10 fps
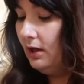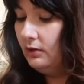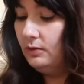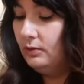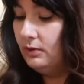
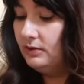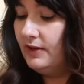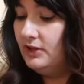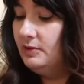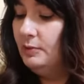and all those
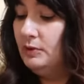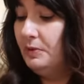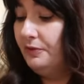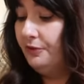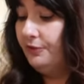vegetables
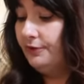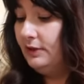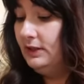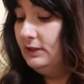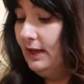were
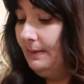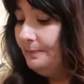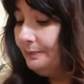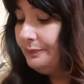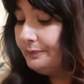freezing.